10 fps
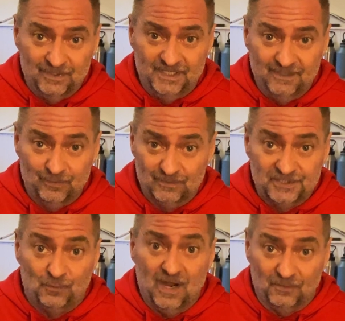and deeper and
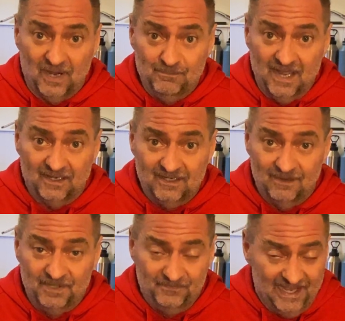squat right back
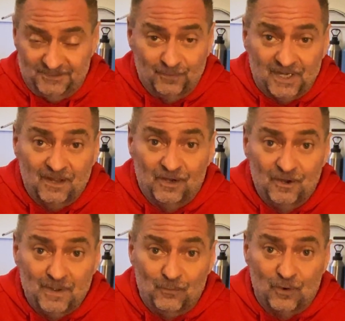up. That's what I
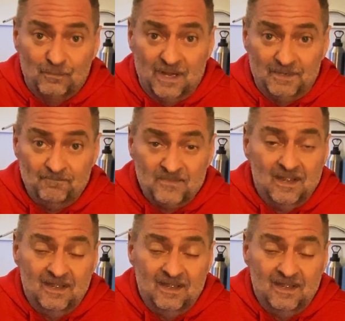call my warm-up.